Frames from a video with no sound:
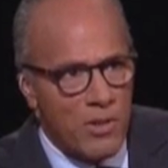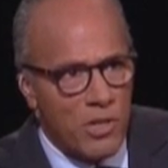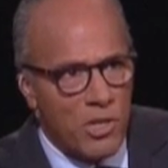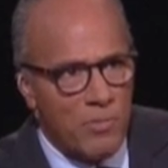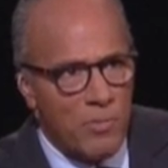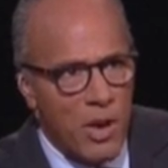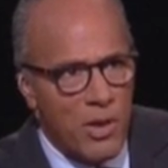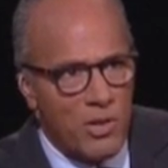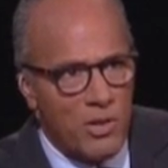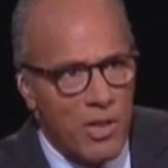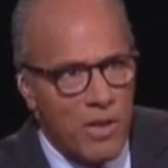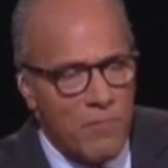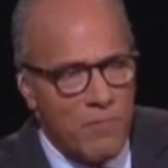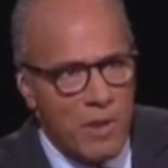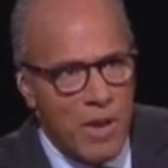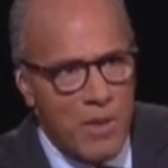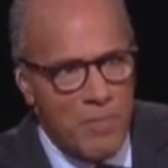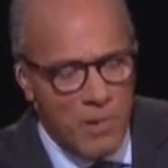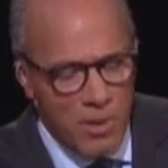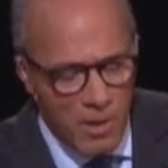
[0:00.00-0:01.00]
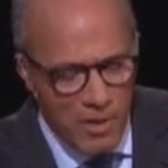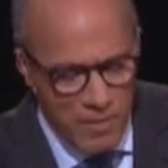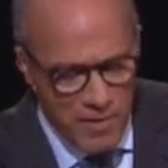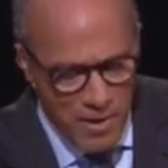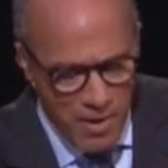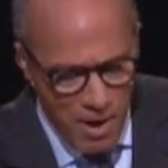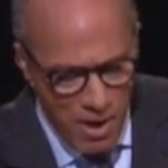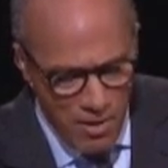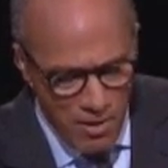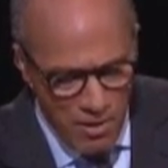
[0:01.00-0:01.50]
Well, it was very, I say
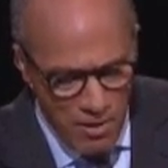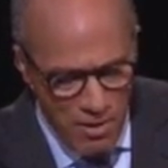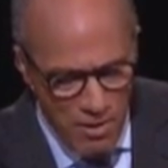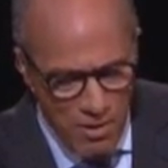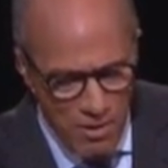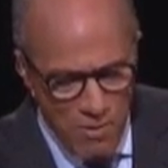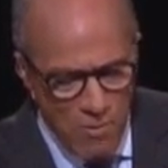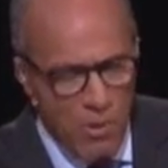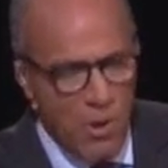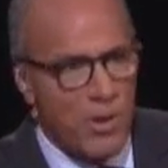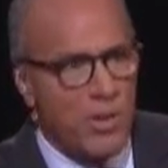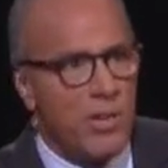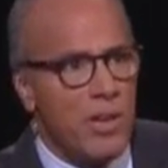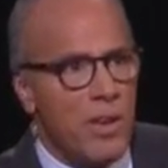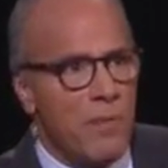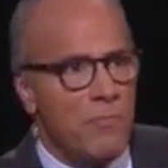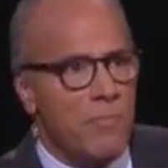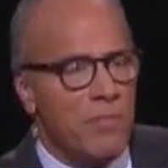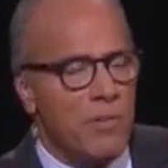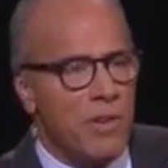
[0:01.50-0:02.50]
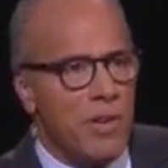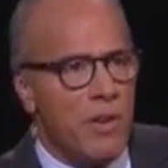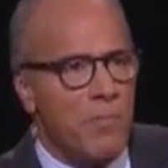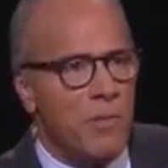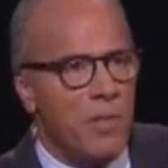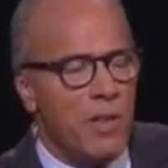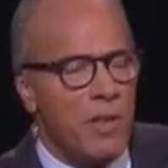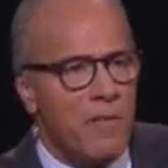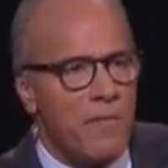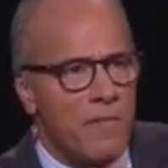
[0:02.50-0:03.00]
nothing. I say nothing because I
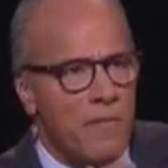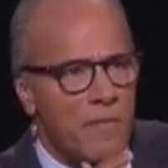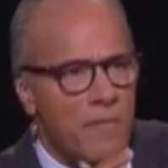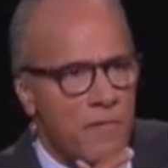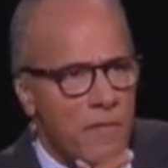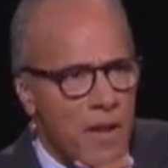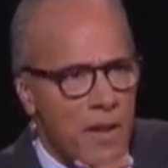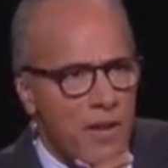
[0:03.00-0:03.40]
was able to get